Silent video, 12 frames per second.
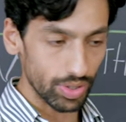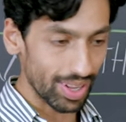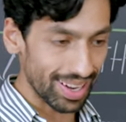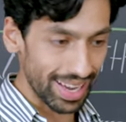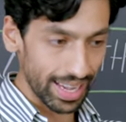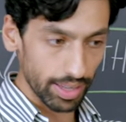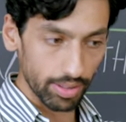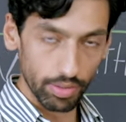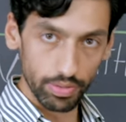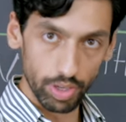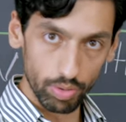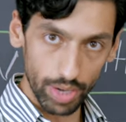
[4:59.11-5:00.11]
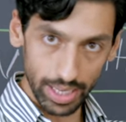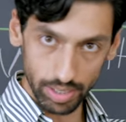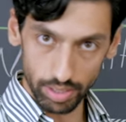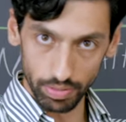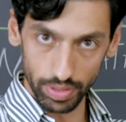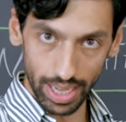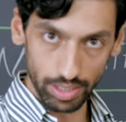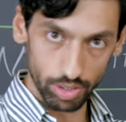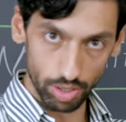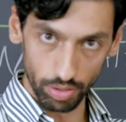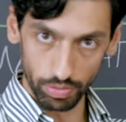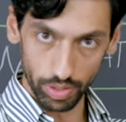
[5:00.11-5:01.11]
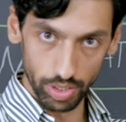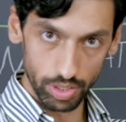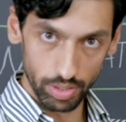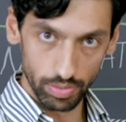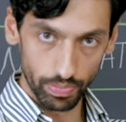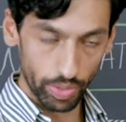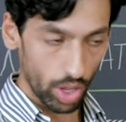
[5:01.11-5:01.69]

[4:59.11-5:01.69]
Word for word: the length of the rest of that surface